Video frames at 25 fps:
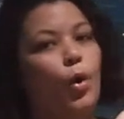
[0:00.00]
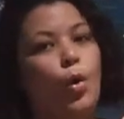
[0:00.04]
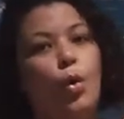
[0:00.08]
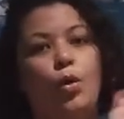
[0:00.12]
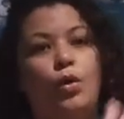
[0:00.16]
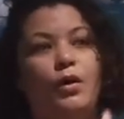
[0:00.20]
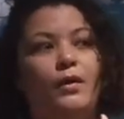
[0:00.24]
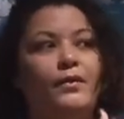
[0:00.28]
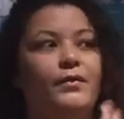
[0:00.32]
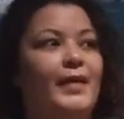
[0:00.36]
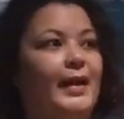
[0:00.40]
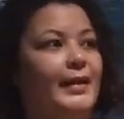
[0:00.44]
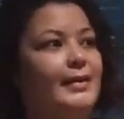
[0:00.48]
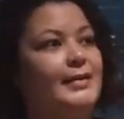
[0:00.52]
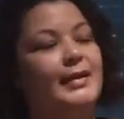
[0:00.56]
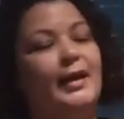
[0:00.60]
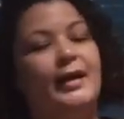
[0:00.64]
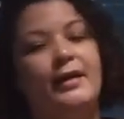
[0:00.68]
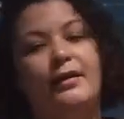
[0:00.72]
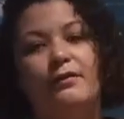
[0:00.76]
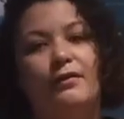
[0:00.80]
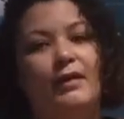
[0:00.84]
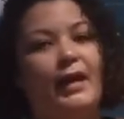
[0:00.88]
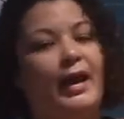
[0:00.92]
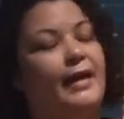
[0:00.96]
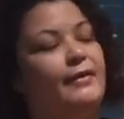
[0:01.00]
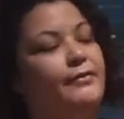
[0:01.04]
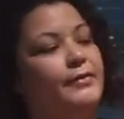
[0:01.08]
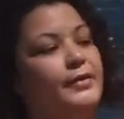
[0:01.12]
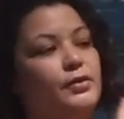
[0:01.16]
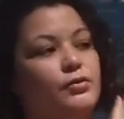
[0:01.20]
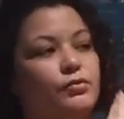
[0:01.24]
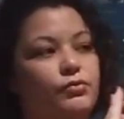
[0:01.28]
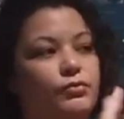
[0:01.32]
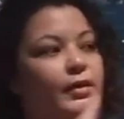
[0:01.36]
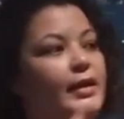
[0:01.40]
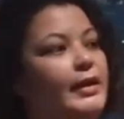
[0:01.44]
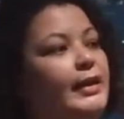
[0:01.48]
all of that side of life
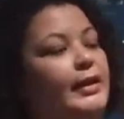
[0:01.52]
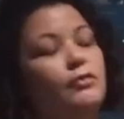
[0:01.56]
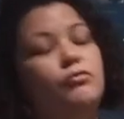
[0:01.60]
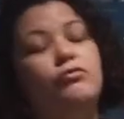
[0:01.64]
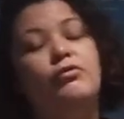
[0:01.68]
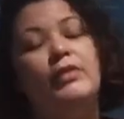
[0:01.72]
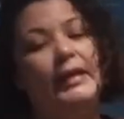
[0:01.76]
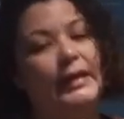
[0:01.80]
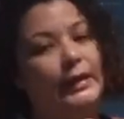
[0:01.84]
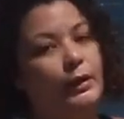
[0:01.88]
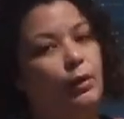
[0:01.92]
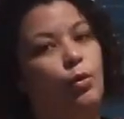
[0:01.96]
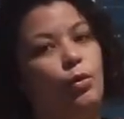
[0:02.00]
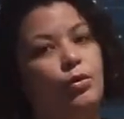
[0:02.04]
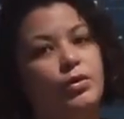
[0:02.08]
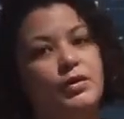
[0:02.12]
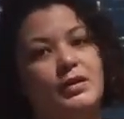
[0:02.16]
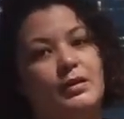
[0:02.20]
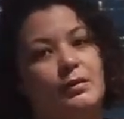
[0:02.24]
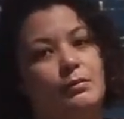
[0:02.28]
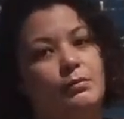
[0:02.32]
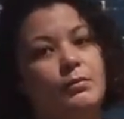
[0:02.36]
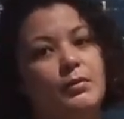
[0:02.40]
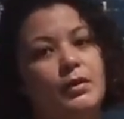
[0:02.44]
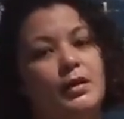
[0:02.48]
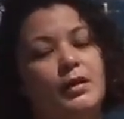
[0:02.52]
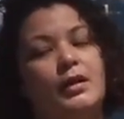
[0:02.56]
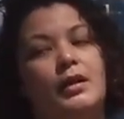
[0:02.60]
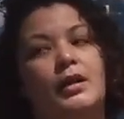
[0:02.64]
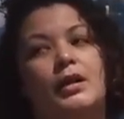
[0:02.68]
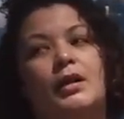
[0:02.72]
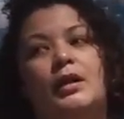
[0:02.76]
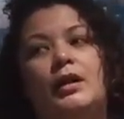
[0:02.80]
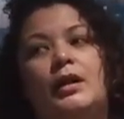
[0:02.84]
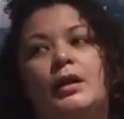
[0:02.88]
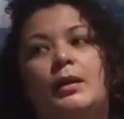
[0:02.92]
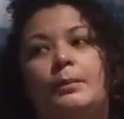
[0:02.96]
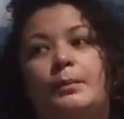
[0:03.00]
is really, really awesome.
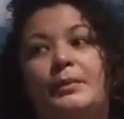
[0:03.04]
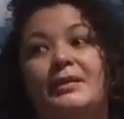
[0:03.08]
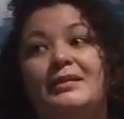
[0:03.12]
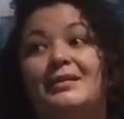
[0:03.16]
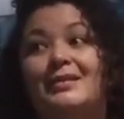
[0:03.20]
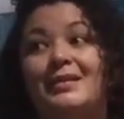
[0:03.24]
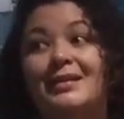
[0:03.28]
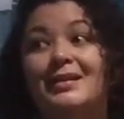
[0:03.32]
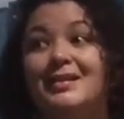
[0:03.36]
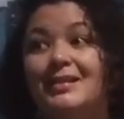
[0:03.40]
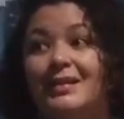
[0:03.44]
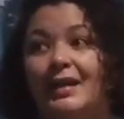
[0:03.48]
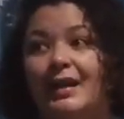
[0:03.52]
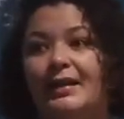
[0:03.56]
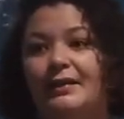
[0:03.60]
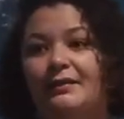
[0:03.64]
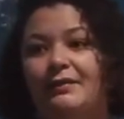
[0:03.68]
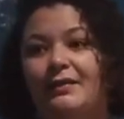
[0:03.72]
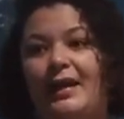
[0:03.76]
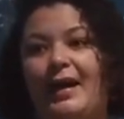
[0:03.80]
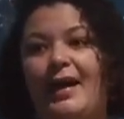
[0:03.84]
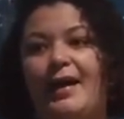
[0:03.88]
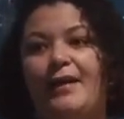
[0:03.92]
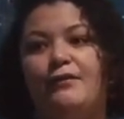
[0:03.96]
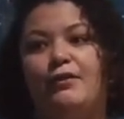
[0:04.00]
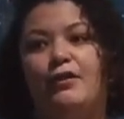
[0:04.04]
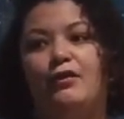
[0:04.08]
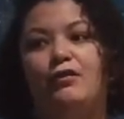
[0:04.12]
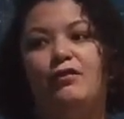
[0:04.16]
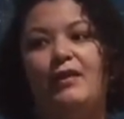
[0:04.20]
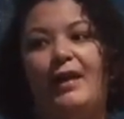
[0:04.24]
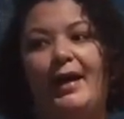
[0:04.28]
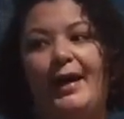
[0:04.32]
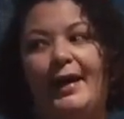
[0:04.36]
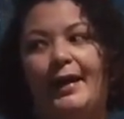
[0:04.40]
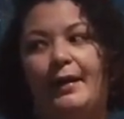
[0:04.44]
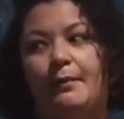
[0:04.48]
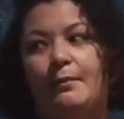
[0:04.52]
But this side of life, of
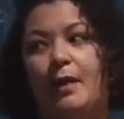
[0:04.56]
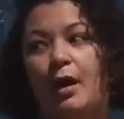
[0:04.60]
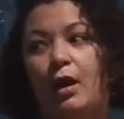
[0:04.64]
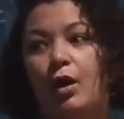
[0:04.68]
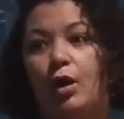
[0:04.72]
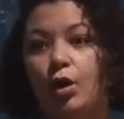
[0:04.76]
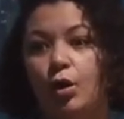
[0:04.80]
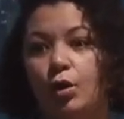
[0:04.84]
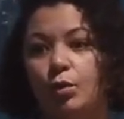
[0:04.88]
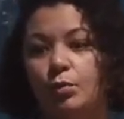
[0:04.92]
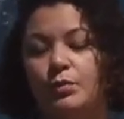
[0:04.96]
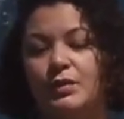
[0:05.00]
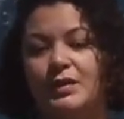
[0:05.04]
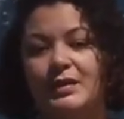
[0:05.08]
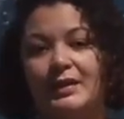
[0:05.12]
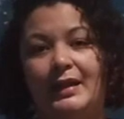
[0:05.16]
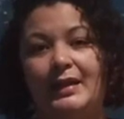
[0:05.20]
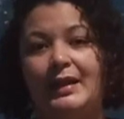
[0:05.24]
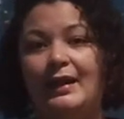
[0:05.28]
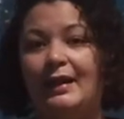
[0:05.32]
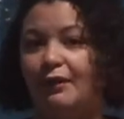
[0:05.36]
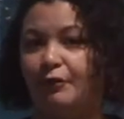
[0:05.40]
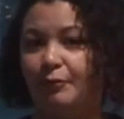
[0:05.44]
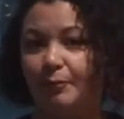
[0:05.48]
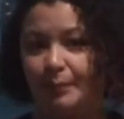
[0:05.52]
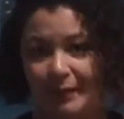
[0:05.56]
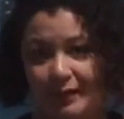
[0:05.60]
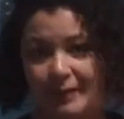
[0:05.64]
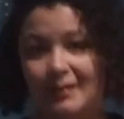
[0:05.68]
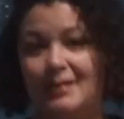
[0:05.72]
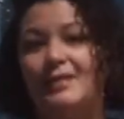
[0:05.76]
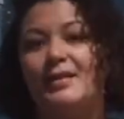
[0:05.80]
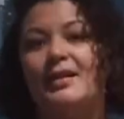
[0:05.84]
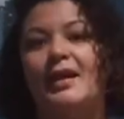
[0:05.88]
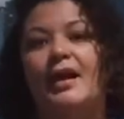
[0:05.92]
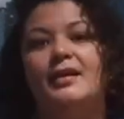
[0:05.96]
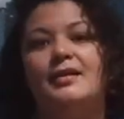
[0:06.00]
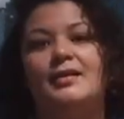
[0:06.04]
like my homestead, and I've been
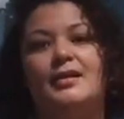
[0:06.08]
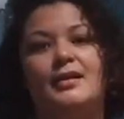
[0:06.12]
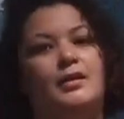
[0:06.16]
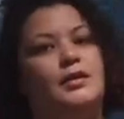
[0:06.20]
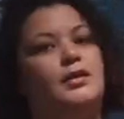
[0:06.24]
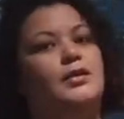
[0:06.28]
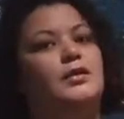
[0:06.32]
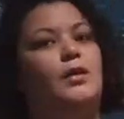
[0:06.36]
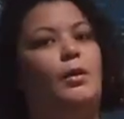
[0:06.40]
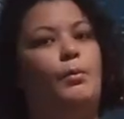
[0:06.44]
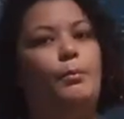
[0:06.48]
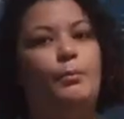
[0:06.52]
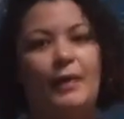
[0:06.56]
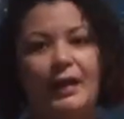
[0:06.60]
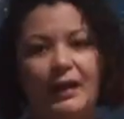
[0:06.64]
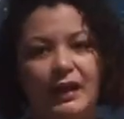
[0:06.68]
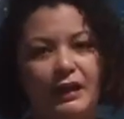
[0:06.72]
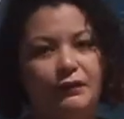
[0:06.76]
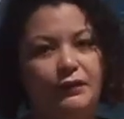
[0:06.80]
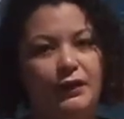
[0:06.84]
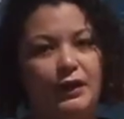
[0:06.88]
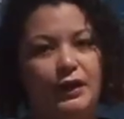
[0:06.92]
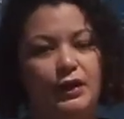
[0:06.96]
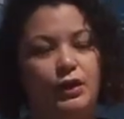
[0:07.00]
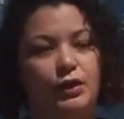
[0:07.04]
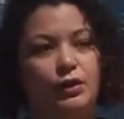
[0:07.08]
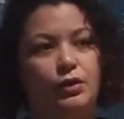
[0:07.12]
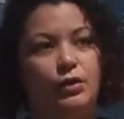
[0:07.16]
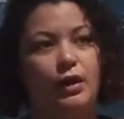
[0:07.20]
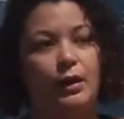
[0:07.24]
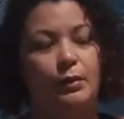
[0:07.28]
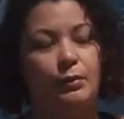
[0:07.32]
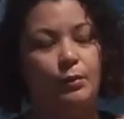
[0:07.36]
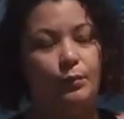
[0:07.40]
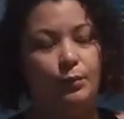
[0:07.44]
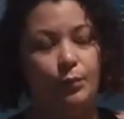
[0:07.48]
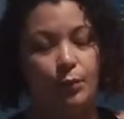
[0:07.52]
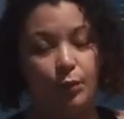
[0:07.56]
discussing this on many
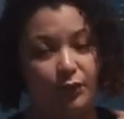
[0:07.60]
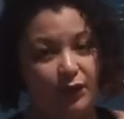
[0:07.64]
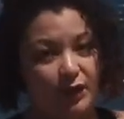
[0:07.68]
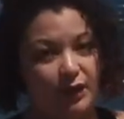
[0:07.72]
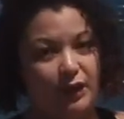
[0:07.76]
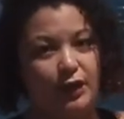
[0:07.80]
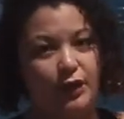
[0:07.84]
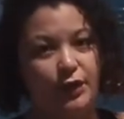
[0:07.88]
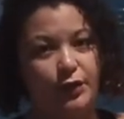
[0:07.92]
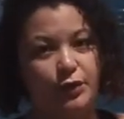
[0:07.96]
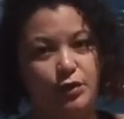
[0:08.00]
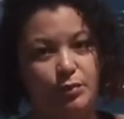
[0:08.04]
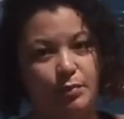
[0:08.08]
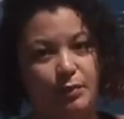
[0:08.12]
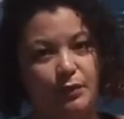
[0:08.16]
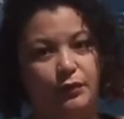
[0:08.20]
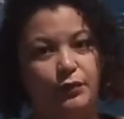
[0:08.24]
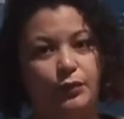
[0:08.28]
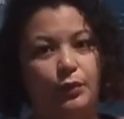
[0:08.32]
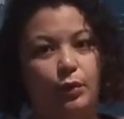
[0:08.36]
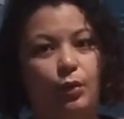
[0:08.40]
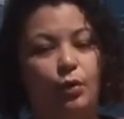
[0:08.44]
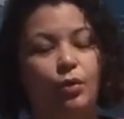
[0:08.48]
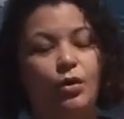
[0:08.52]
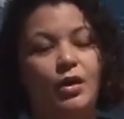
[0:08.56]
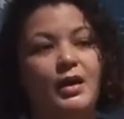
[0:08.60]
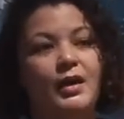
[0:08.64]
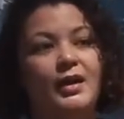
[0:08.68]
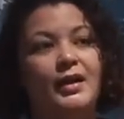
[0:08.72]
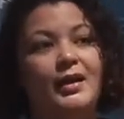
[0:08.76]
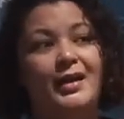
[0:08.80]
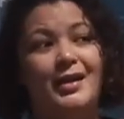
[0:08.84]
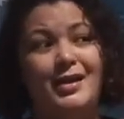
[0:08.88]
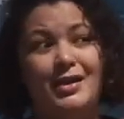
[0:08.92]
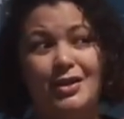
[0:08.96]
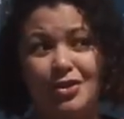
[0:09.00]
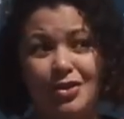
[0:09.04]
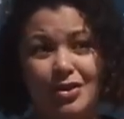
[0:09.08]
videos before,
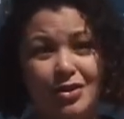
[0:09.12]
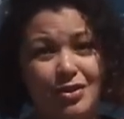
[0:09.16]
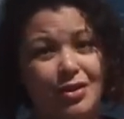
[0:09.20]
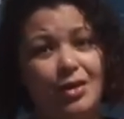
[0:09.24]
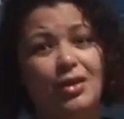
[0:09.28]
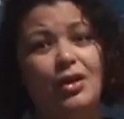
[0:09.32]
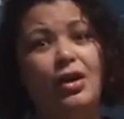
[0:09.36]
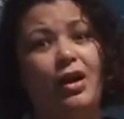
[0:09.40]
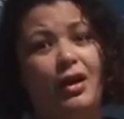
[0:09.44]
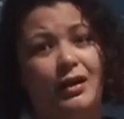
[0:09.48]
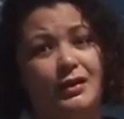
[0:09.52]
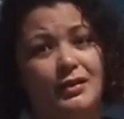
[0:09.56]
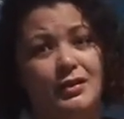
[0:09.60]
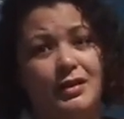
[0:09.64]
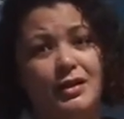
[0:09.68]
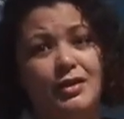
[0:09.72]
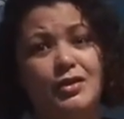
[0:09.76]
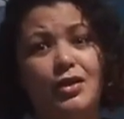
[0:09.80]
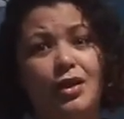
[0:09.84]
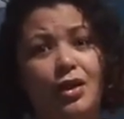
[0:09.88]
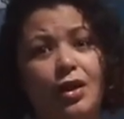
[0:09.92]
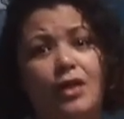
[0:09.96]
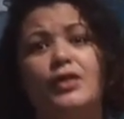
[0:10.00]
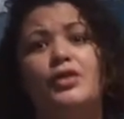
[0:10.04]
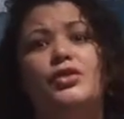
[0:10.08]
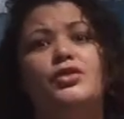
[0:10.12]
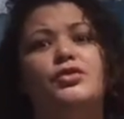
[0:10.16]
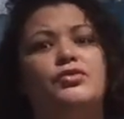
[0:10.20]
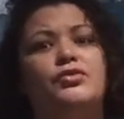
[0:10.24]
it's just a lot. It's a lot of